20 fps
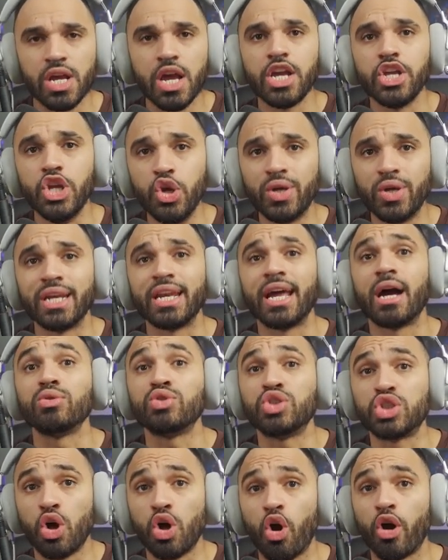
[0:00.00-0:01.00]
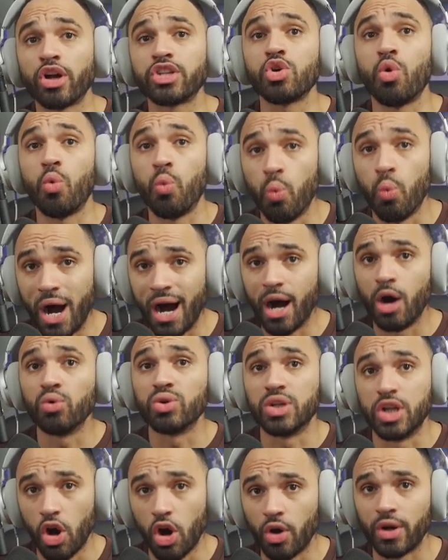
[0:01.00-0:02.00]
You can now charge while
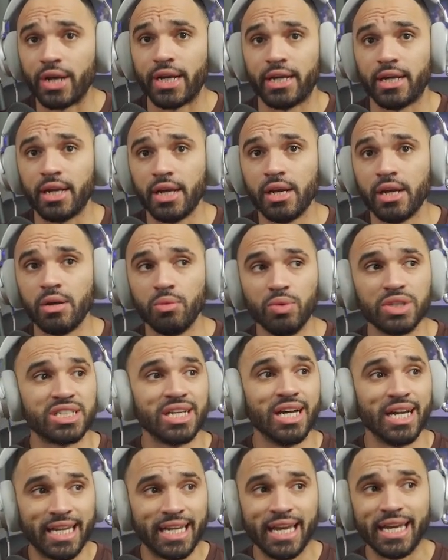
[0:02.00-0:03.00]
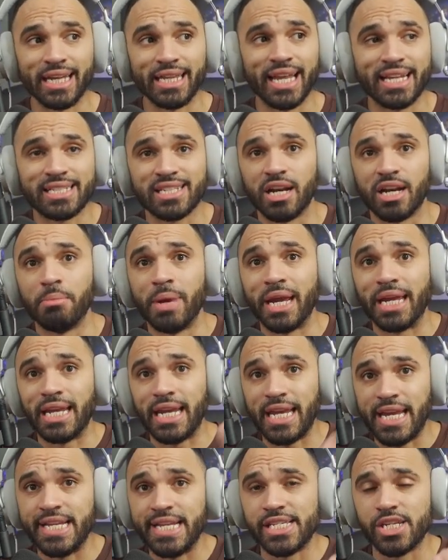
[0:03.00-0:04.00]
guarding, which again, that's gonna make it
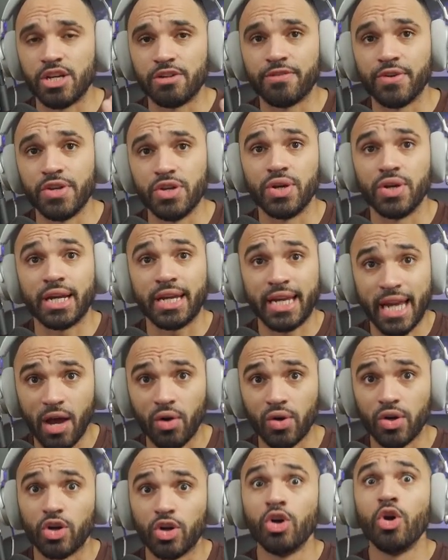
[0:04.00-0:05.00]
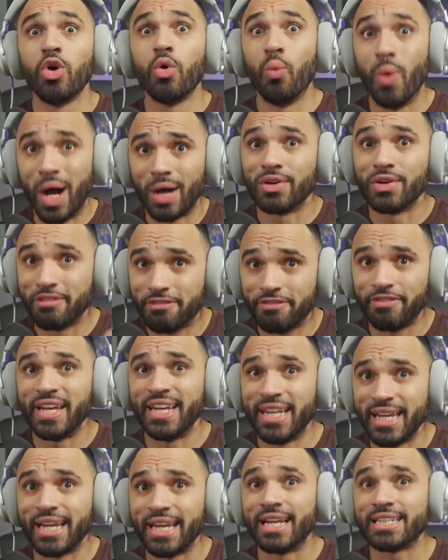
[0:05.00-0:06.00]
easier for you to counter while
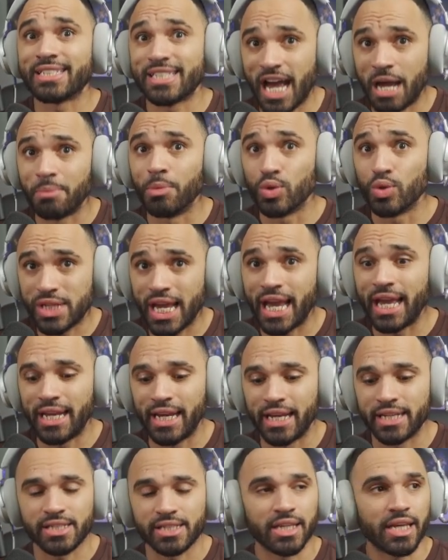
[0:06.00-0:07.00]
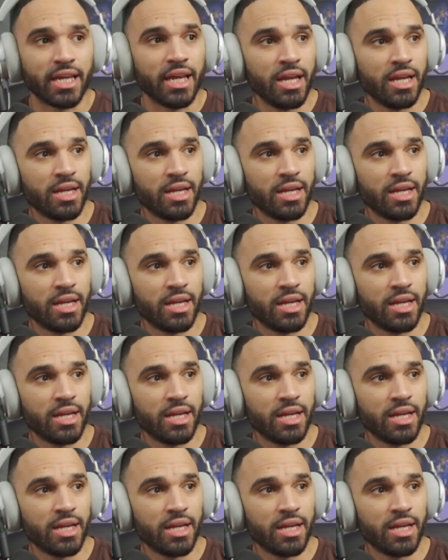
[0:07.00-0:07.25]
defending simultaneously.